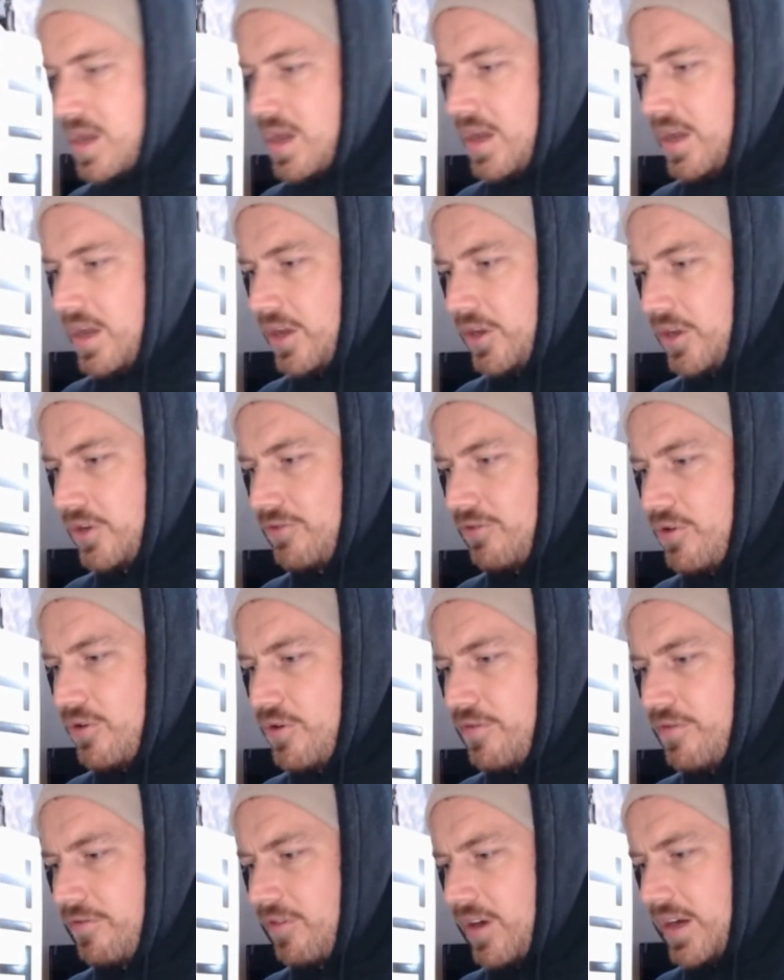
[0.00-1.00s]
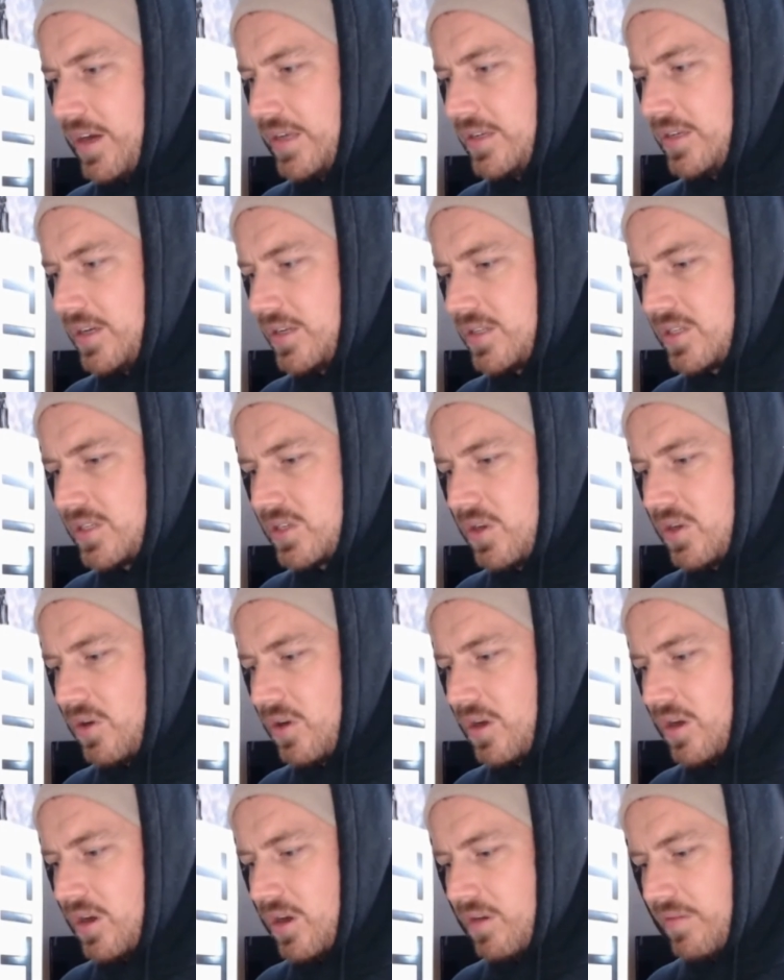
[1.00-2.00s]
Groove Rider slot
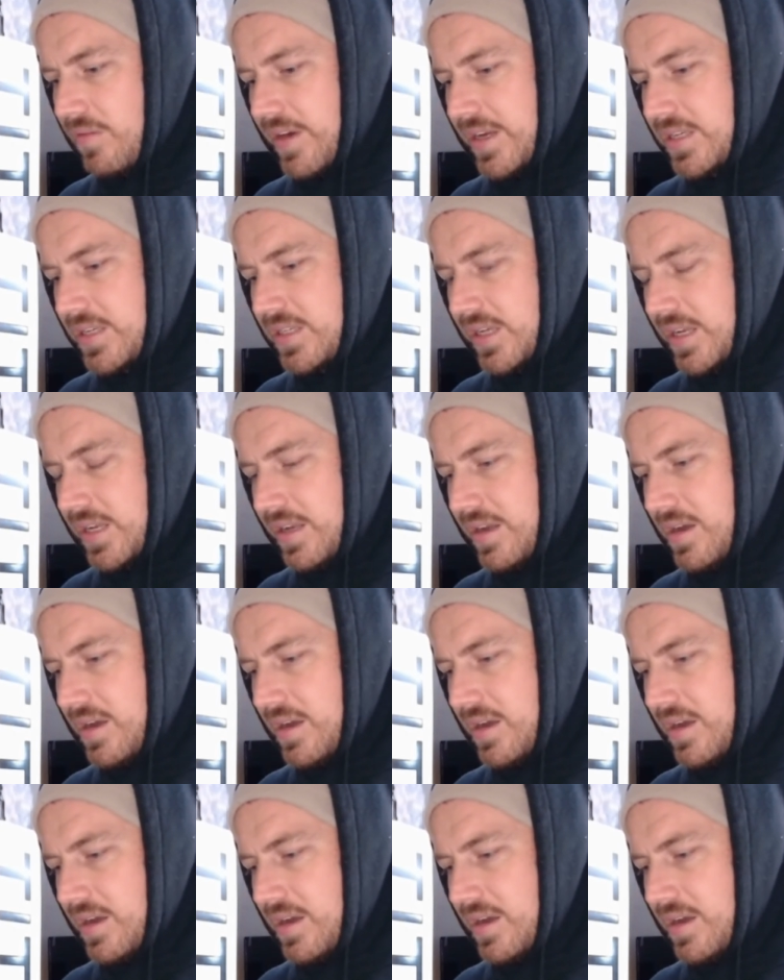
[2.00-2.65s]
car racing.